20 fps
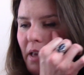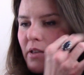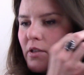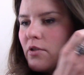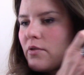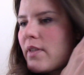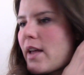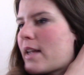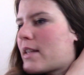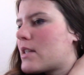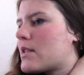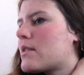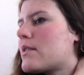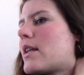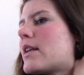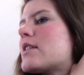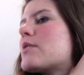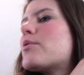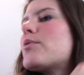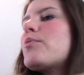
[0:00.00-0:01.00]
So that's
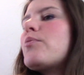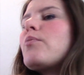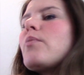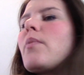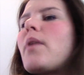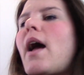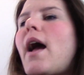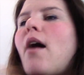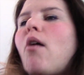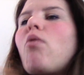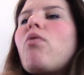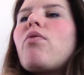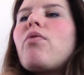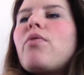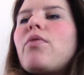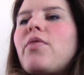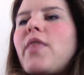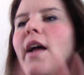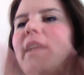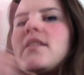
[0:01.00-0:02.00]

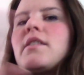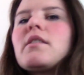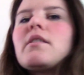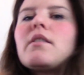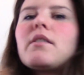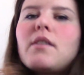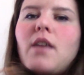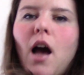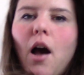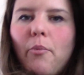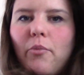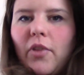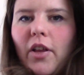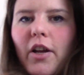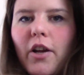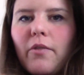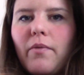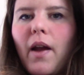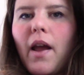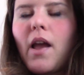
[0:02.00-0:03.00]
the top
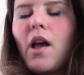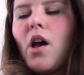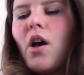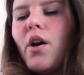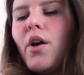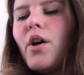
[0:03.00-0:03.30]
layer, right?